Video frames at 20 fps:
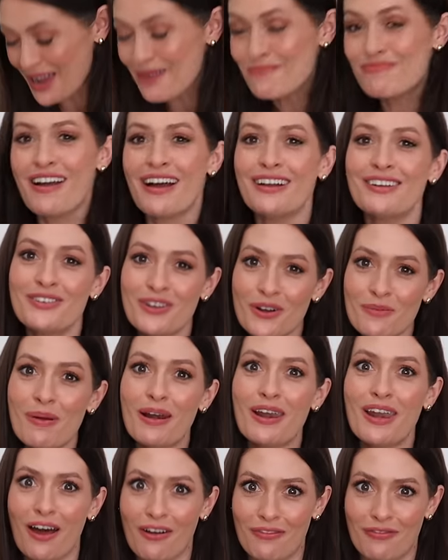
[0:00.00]
Practical
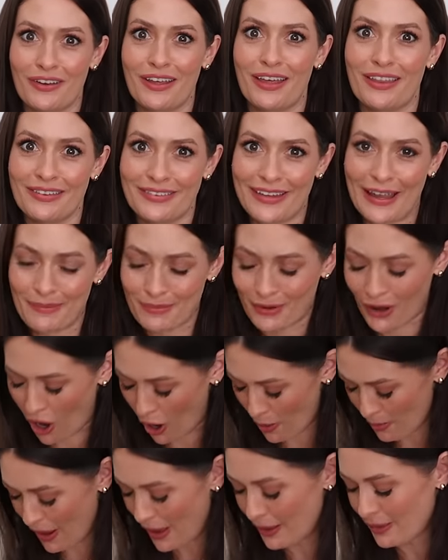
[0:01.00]
but lovely at the same
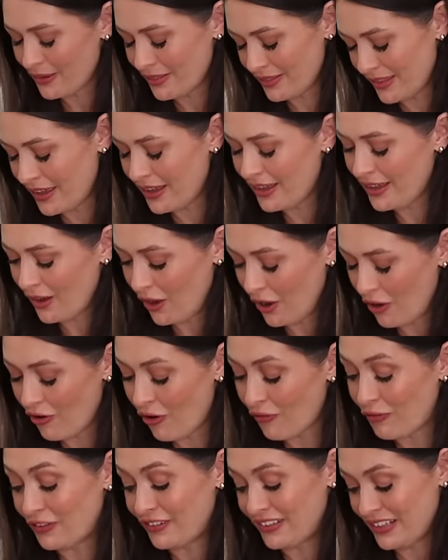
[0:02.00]
time. Like they are
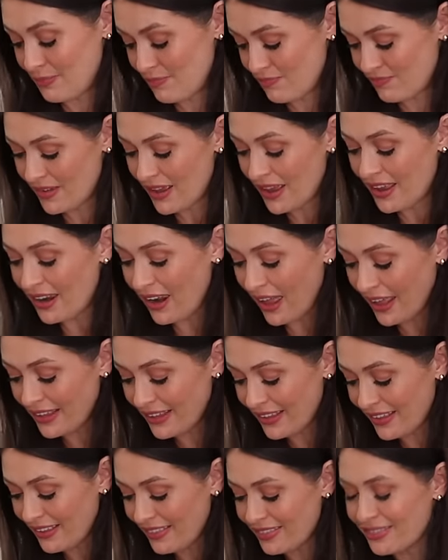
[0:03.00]
obviously,
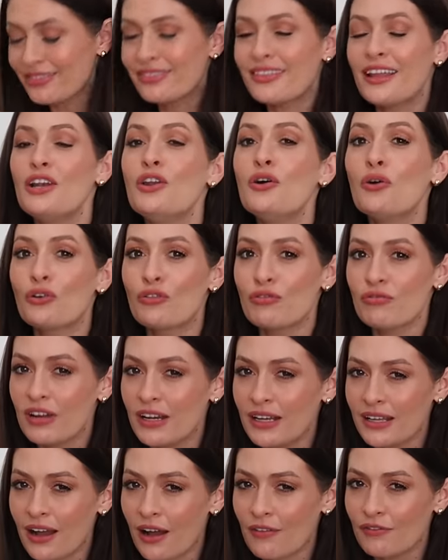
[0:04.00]
like they looked
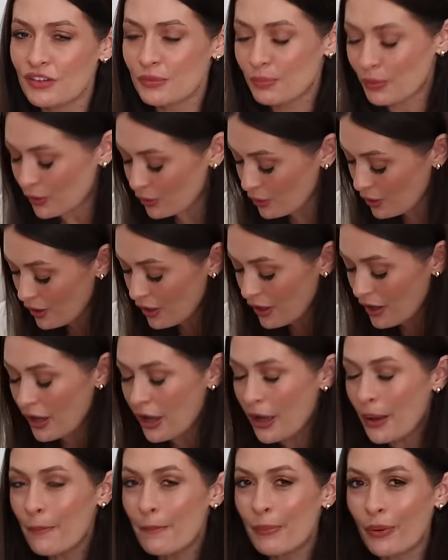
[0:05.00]
really comfortable,
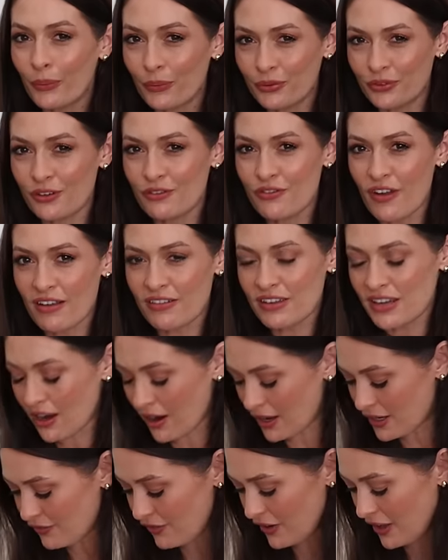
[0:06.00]
but also very
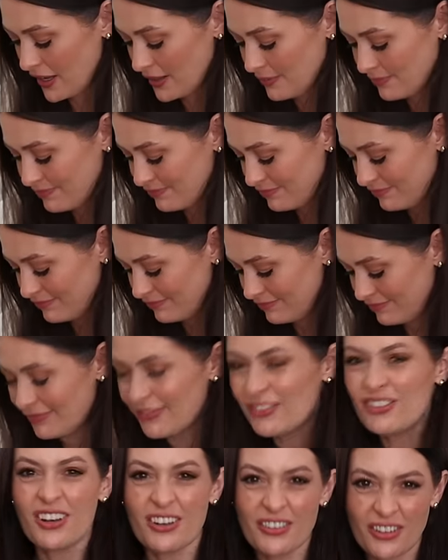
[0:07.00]
kind of like,
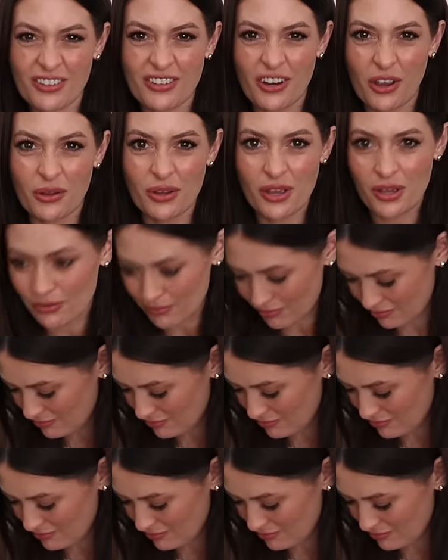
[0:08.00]
I'll just show you.